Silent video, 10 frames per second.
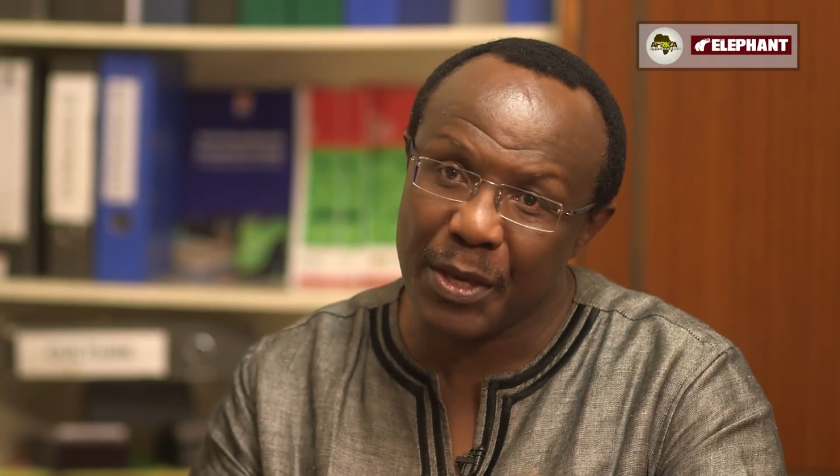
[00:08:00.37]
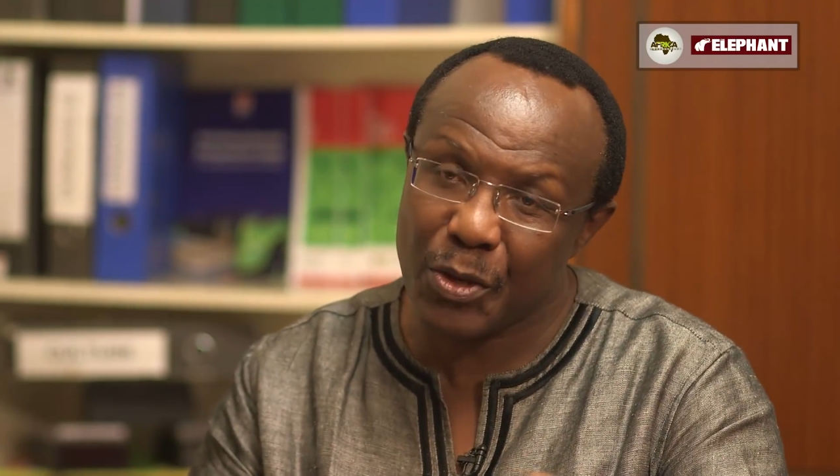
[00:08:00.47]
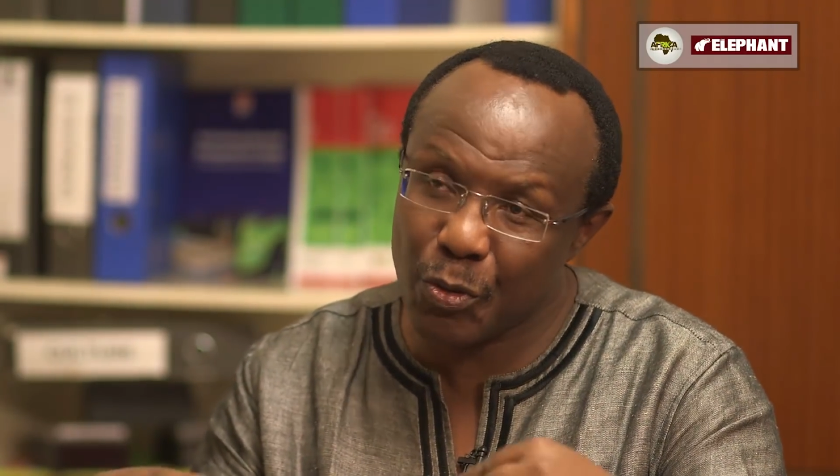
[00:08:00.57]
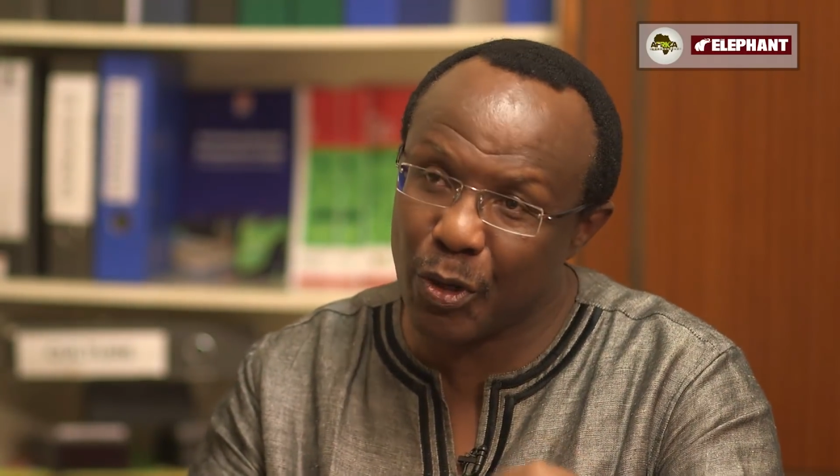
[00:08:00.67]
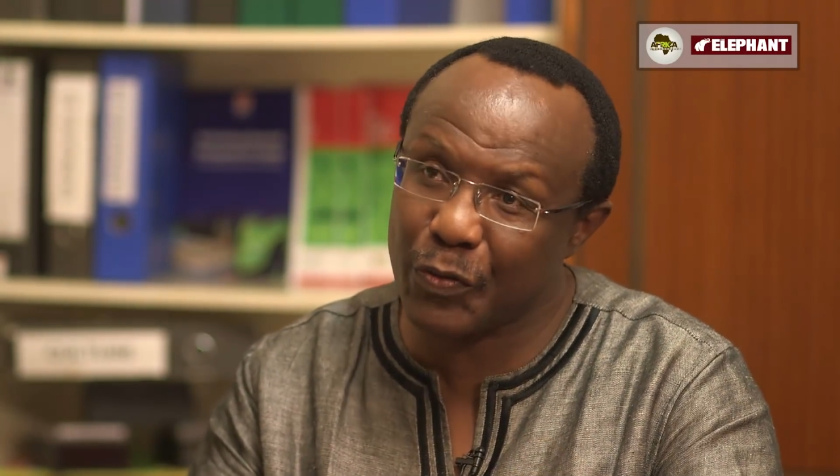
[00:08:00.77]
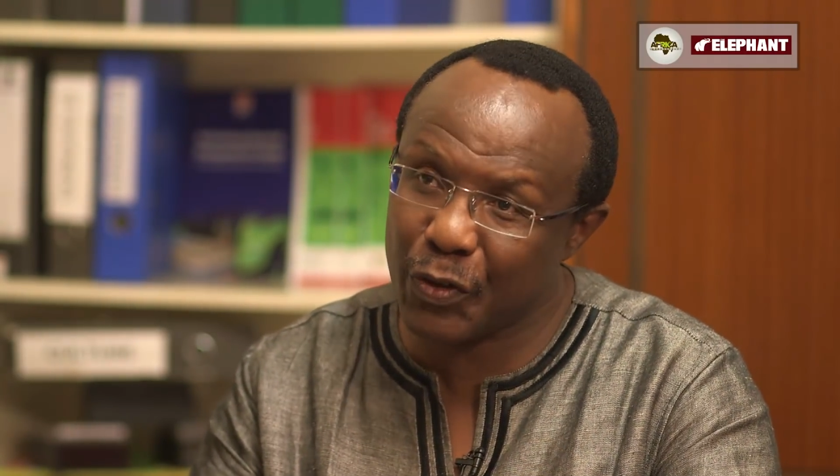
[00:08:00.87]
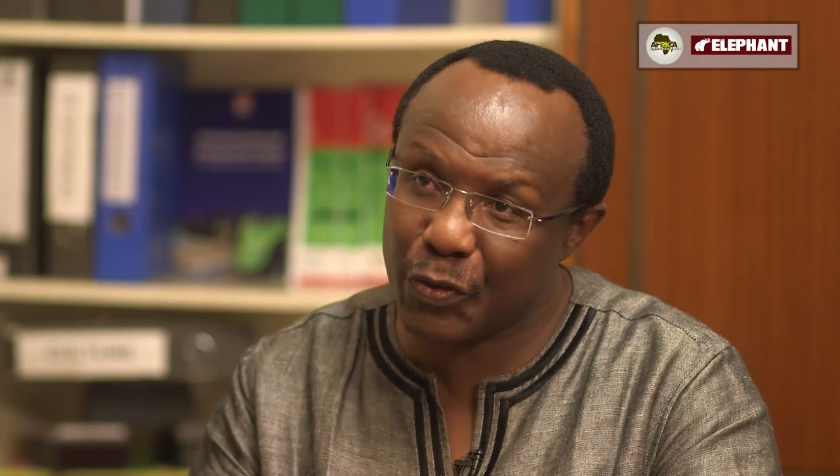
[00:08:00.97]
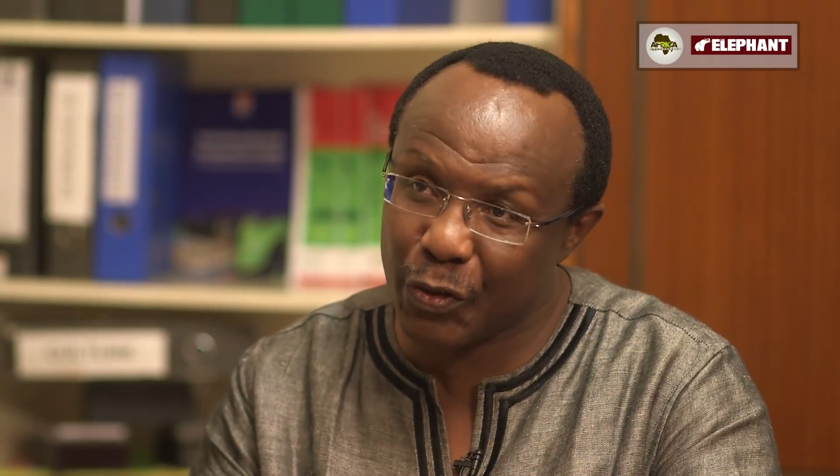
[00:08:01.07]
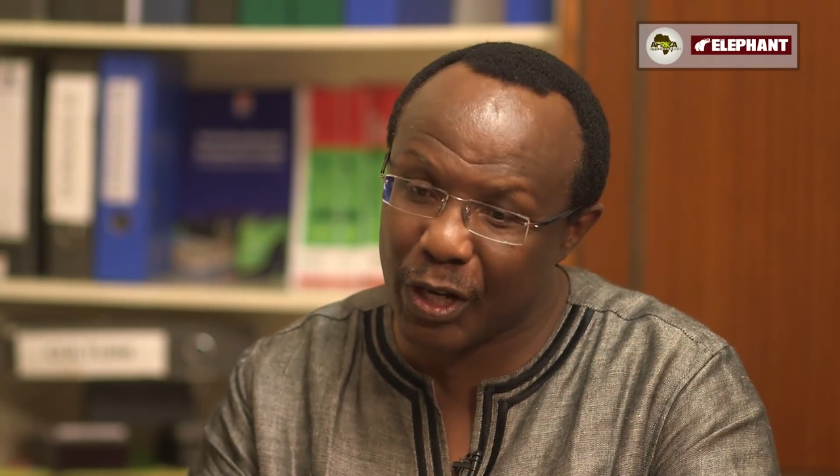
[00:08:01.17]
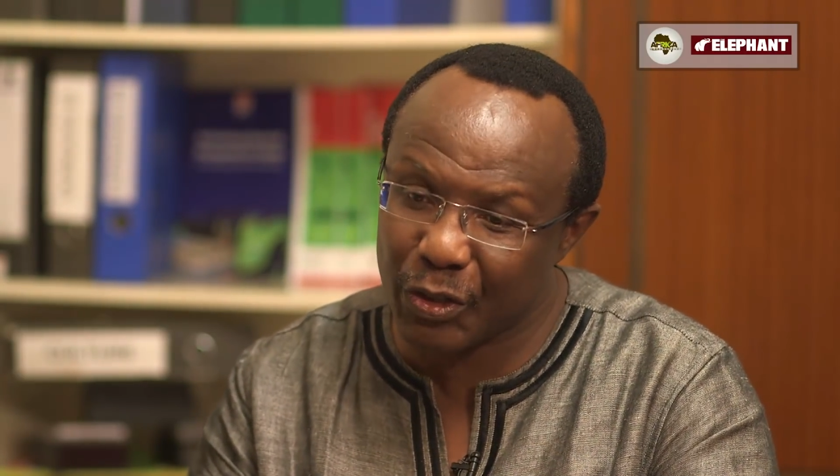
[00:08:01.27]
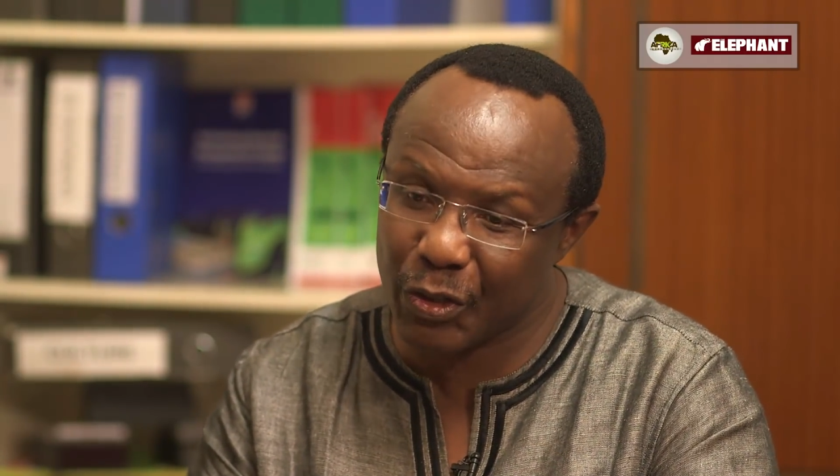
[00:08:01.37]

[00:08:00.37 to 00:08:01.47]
you have to ask